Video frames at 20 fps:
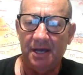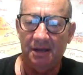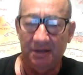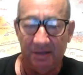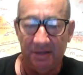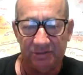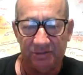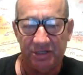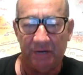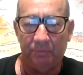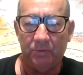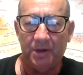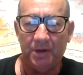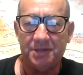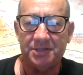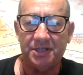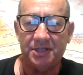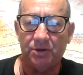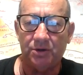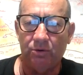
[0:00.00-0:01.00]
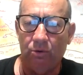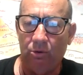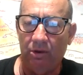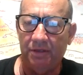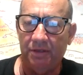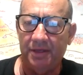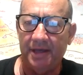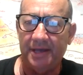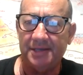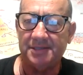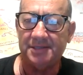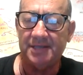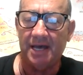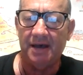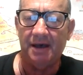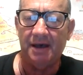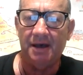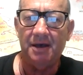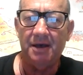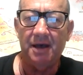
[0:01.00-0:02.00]
little cheap ones, into all of these
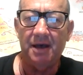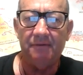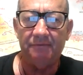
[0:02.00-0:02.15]
uh,